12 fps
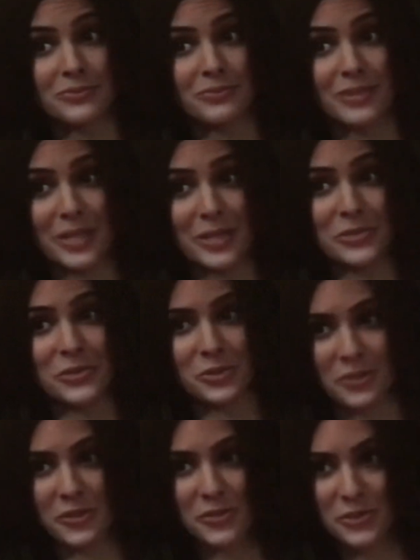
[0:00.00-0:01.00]
I just
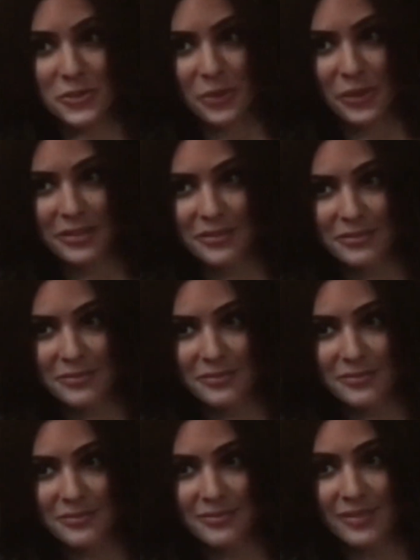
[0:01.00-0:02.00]
told her the truth
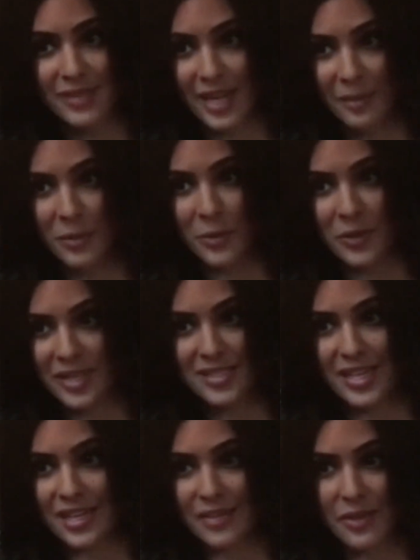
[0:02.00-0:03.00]
that I'm the one that
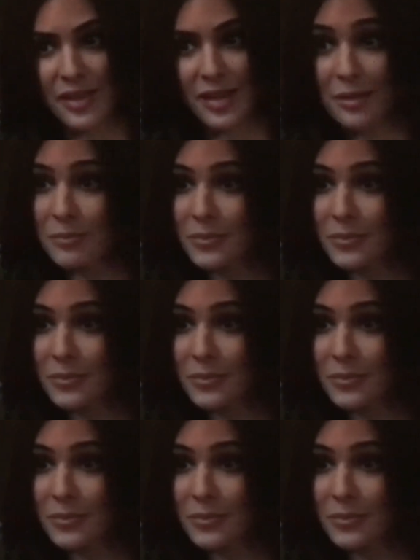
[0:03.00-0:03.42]
set everything up.